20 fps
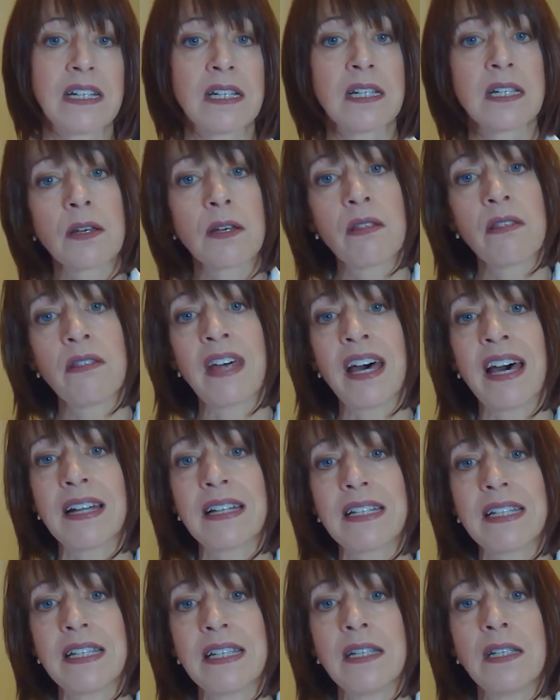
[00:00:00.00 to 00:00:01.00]
And so
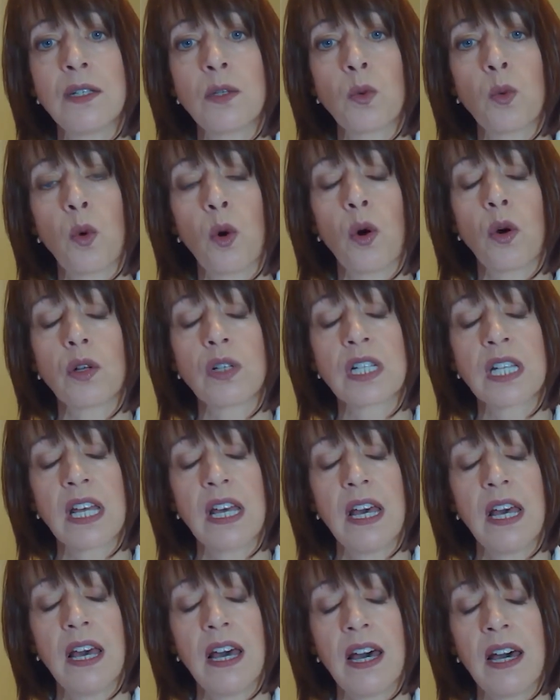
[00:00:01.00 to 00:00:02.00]
that is what
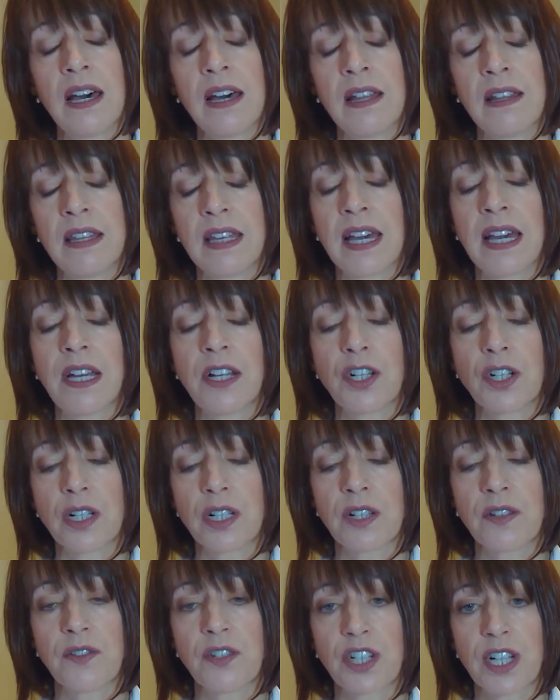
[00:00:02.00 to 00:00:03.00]
the
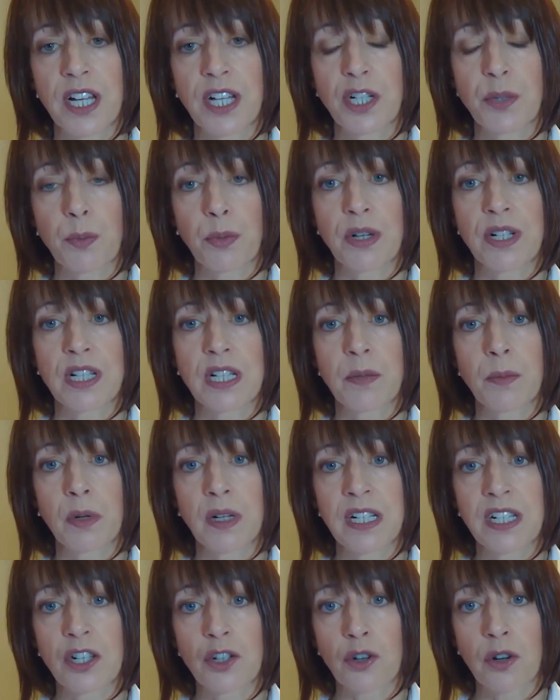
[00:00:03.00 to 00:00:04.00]
agent of change
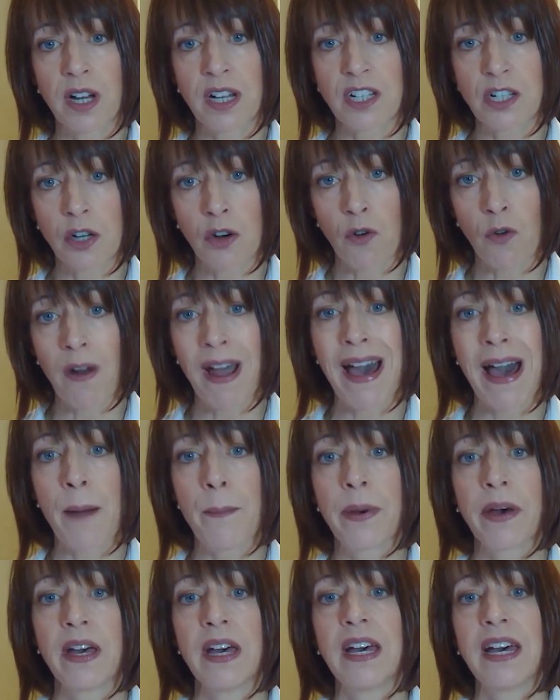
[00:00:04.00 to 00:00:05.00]
principle is trying to
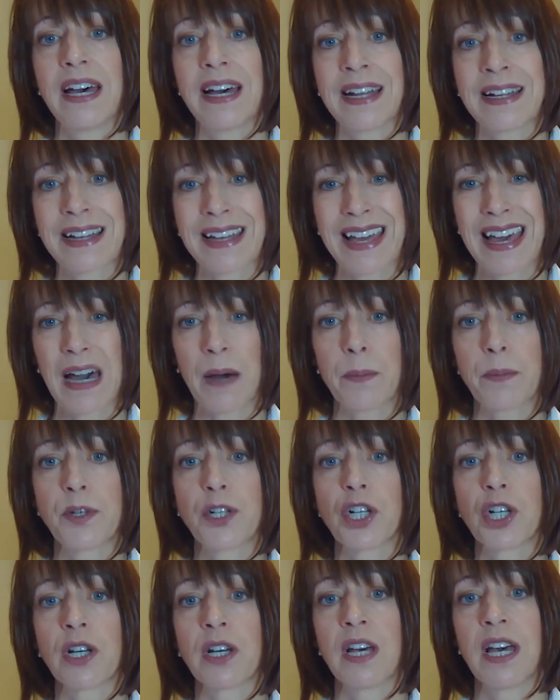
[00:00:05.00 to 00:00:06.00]
grab and
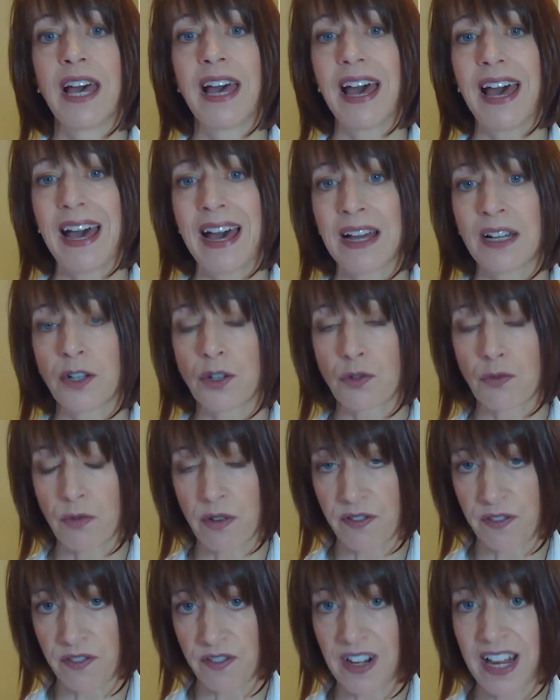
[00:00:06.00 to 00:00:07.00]
capture and
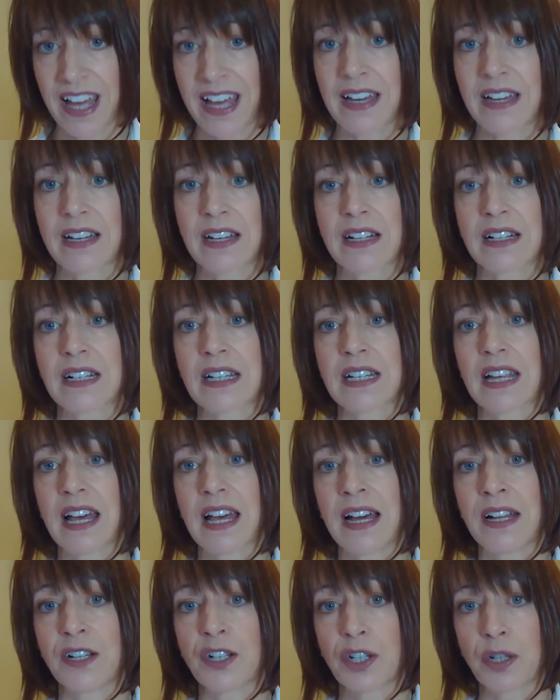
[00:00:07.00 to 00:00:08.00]
reflect,
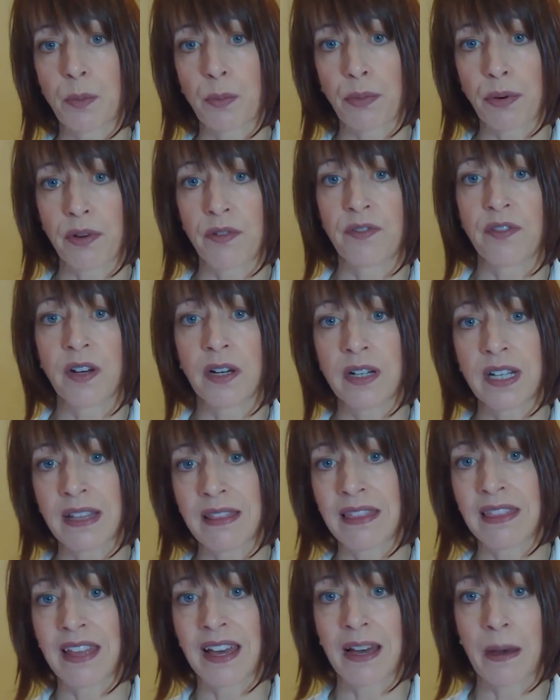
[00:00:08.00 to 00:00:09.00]
and to
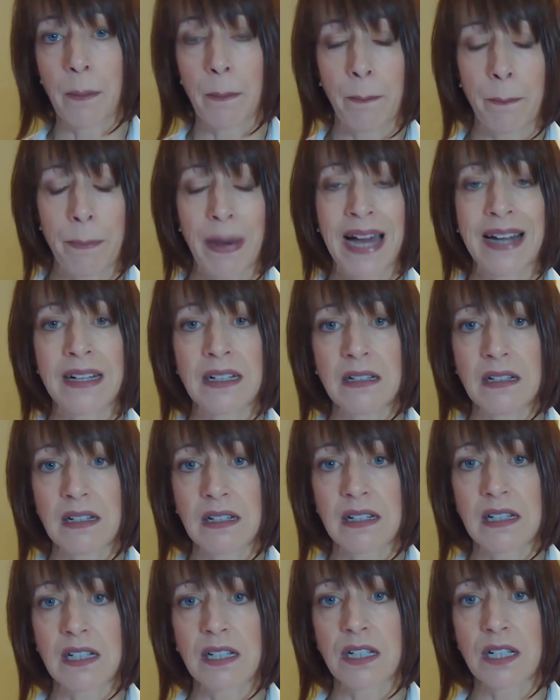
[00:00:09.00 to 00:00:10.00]
provide that
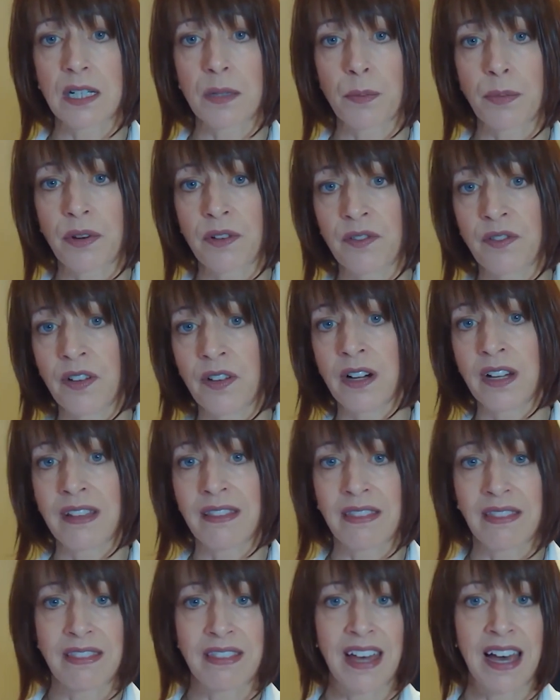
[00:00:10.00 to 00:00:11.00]
balance, to
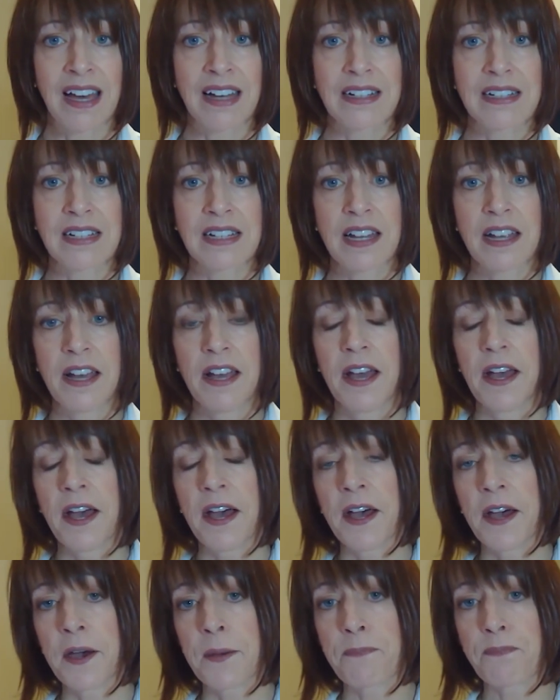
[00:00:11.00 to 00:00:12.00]
provide that
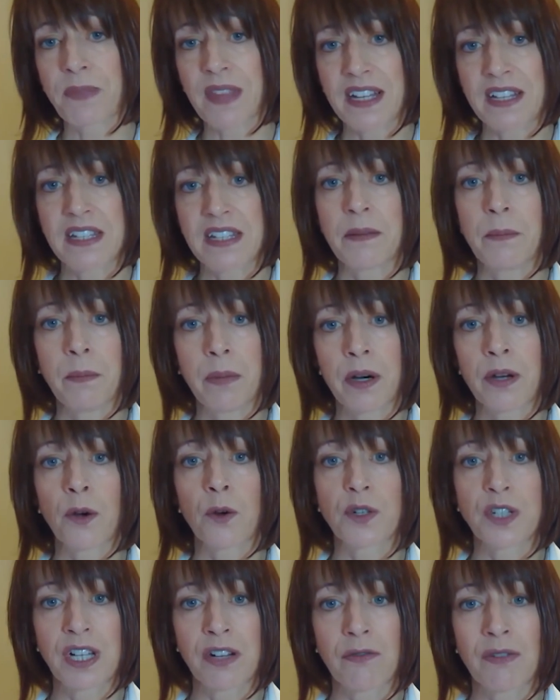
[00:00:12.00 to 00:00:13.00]

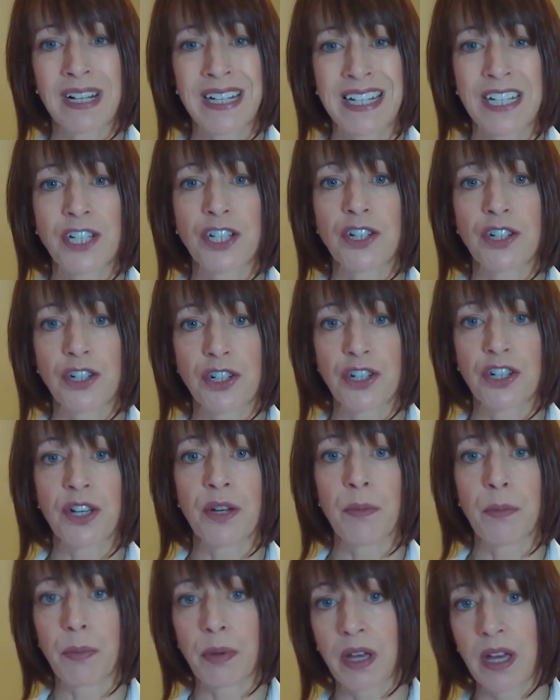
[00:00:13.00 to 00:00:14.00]
symbiotic
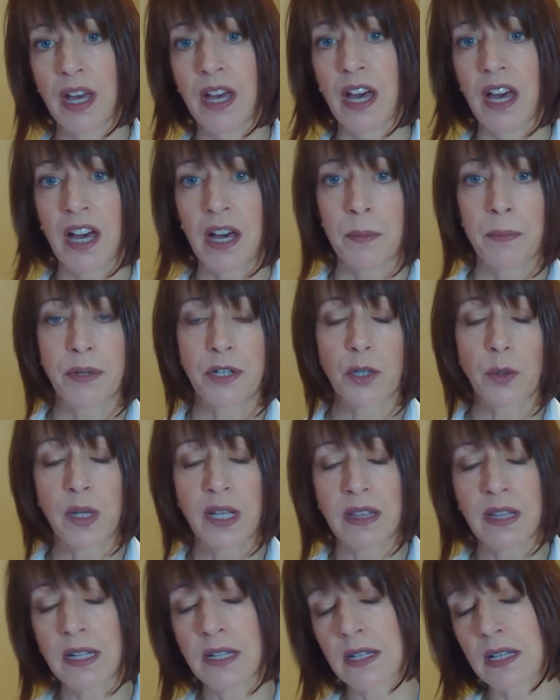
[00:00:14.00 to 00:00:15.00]
relationship
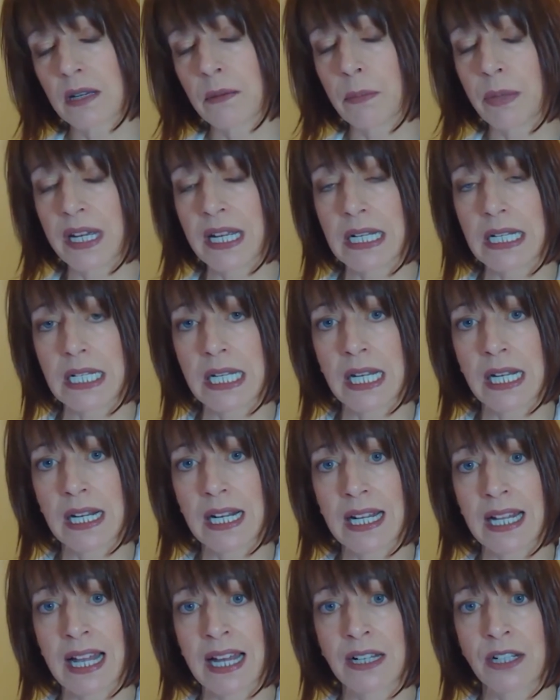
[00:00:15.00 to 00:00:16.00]
between these competing
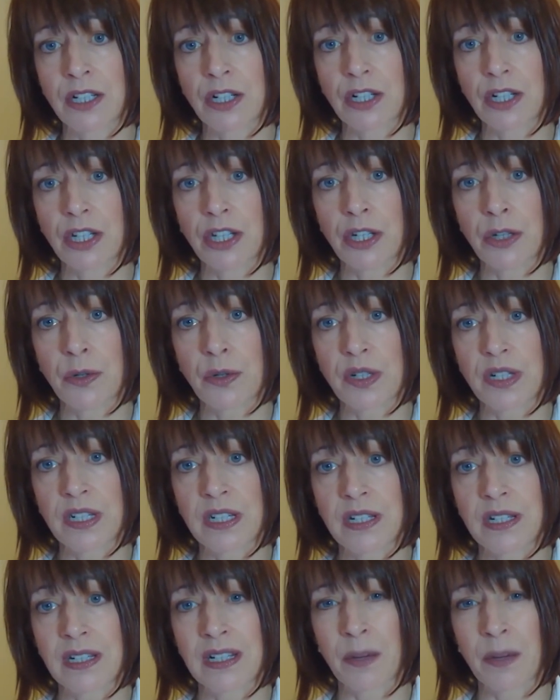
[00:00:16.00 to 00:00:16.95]
land uses.